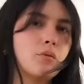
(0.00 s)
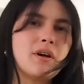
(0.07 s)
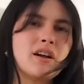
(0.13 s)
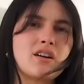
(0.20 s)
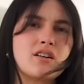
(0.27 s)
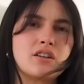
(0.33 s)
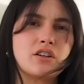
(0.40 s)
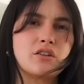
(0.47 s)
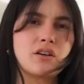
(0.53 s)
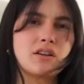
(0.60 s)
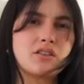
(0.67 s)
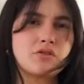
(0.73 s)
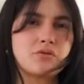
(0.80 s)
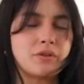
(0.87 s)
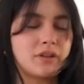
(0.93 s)
Oh my god, you know
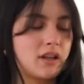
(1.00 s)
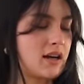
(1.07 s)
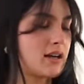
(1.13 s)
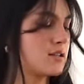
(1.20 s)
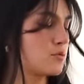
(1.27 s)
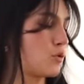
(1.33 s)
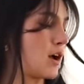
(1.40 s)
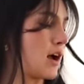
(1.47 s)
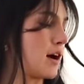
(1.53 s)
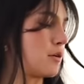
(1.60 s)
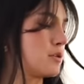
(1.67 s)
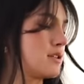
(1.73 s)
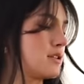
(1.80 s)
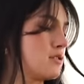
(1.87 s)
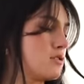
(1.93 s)
what I just realized?
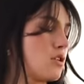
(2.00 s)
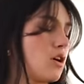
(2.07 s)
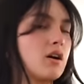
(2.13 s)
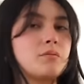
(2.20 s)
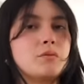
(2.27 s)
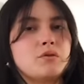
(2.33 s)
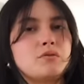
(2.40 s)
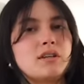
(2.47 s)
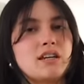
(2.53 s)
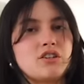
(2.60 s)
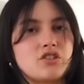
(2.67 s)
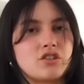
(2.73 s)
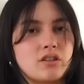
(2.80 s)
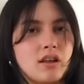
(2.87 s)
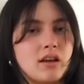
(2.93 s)
How is there not a
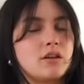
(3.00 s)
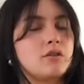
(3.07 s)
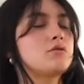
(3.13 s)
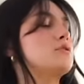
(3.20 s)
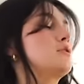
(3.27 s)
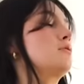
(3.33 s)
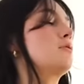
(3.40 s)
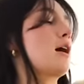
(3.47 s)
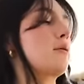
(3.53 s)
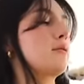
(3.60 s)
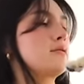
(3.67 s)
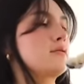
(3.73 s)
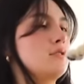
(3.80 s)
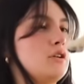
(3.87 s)
mutation that you can do that?